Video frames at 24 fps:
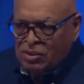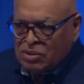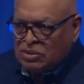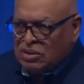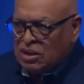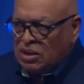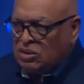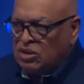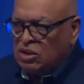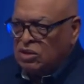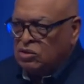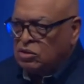
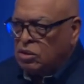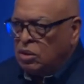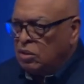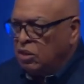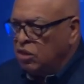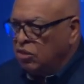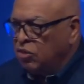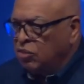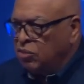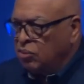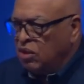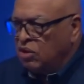was that there's
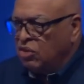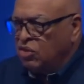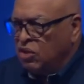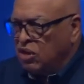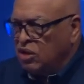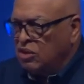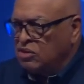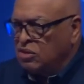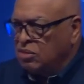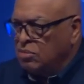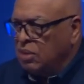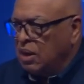only three
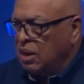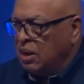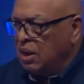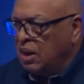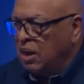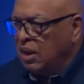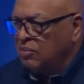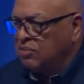things in my